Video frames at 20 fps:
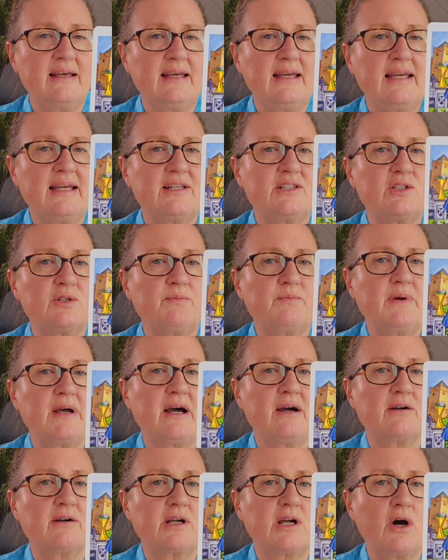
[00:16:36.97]
it's
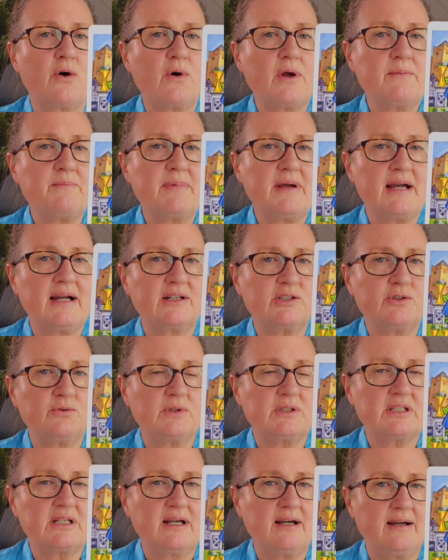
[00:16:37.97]
about going back to
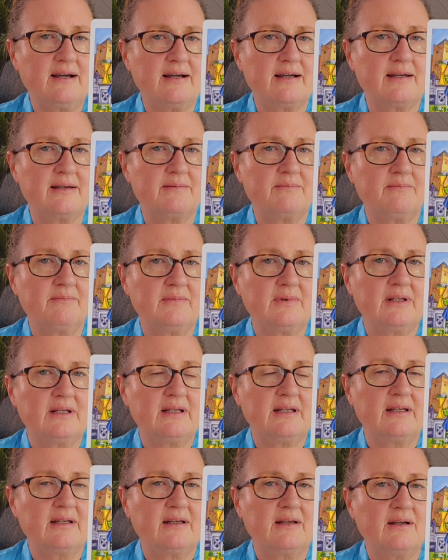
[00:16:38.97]
a time
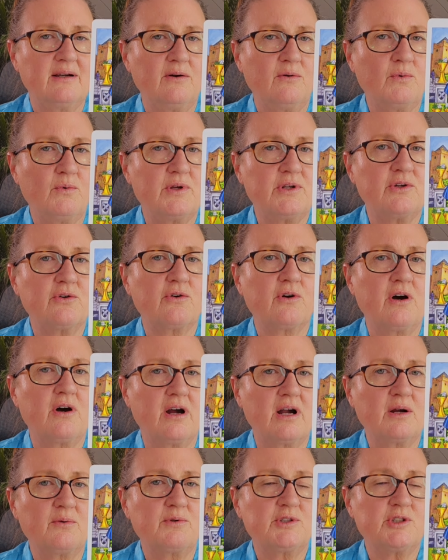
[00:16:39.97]
when your
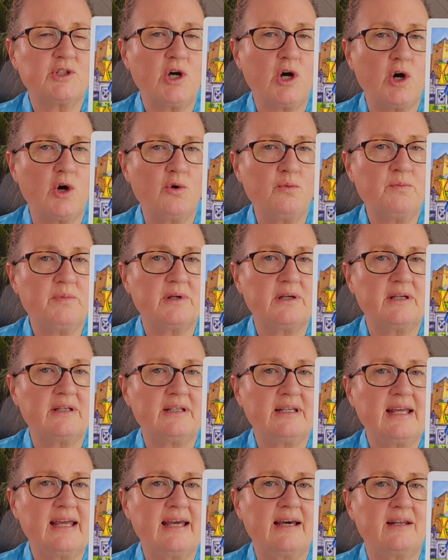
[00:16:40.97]
heart was open
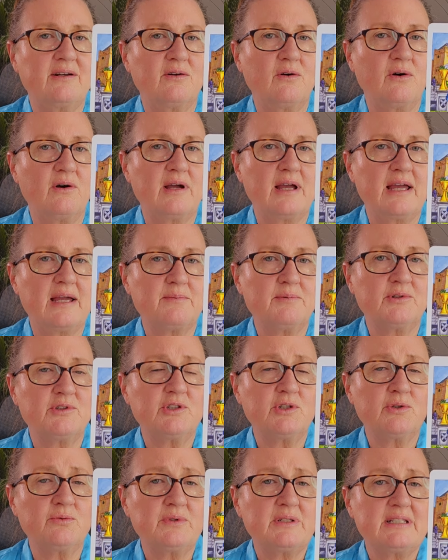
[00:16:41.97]
and able
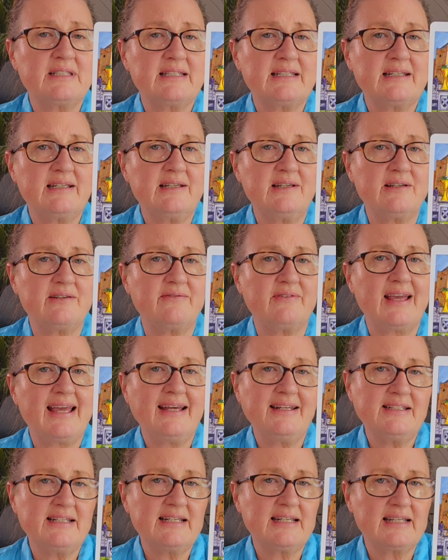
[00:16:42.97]
to receive
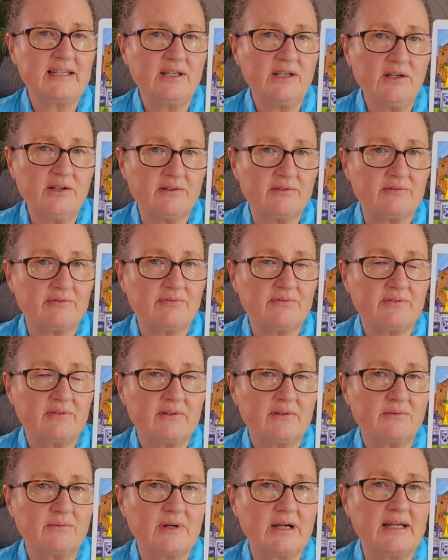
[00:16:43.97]
and to give,
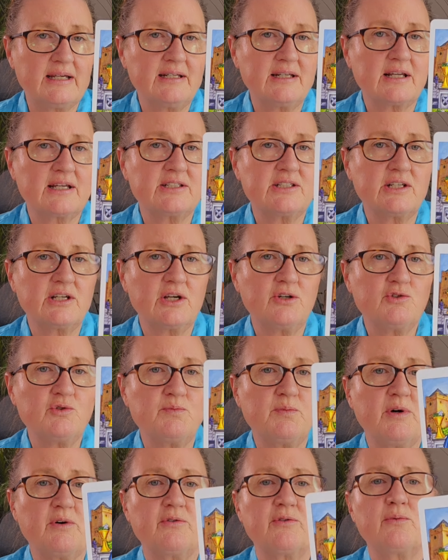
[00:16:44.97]
right? Because it goes
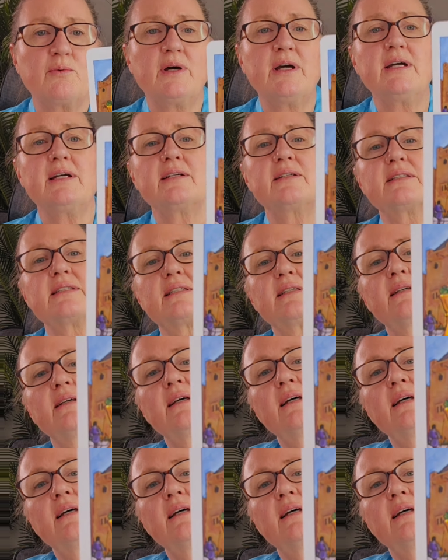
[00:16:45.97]
both ways,